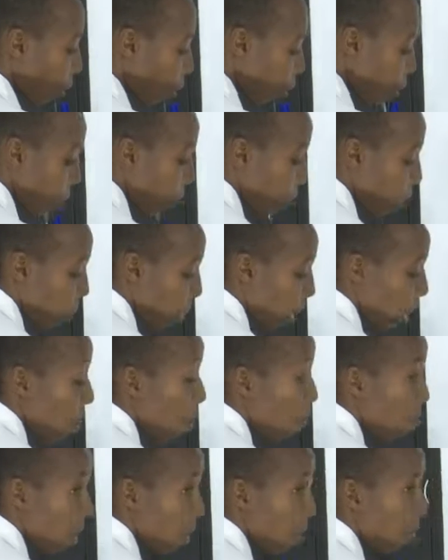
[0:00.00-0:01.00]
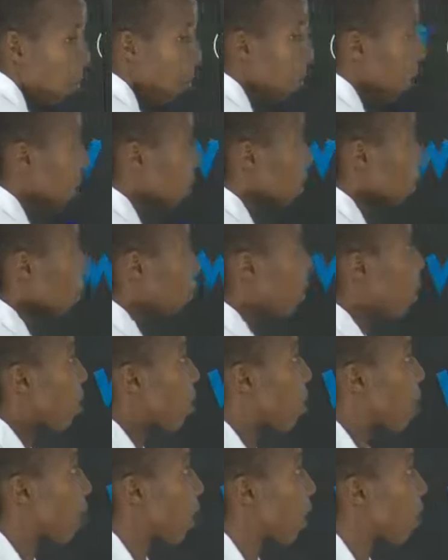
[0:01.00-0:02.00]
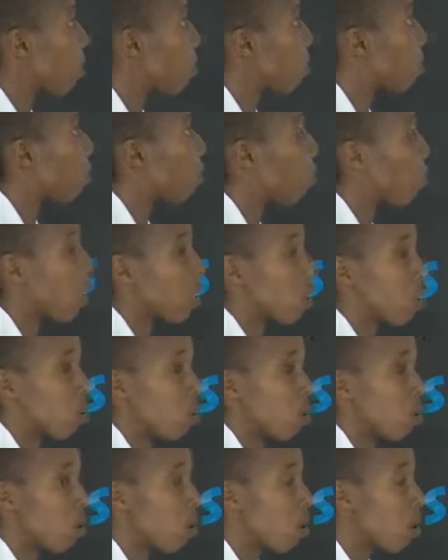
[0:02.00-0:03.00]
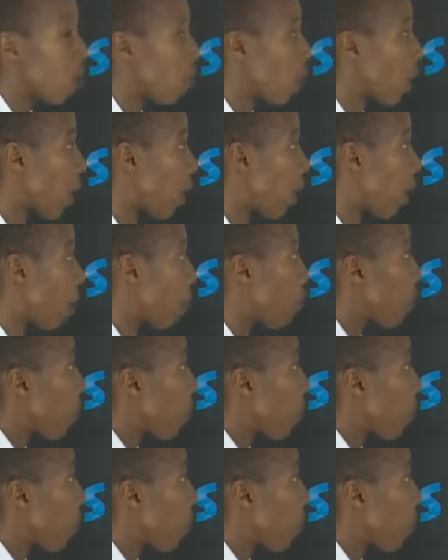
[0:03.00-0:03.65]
optimum environment for the cells to function well.